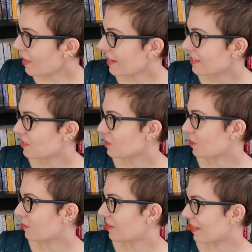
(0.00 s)
that is a
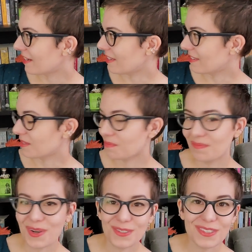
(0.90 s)
shelf that is
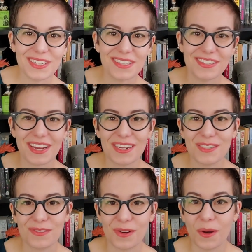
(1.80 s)
mostly
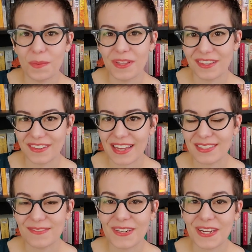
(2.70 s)
unchanged from the
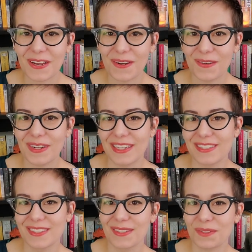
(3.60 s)
last video.
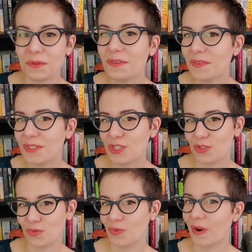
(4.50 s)
It's sort of a
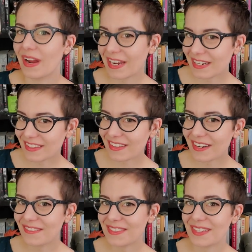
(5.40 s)
shrine that
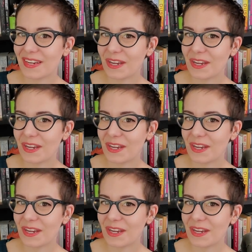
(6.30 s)
I've set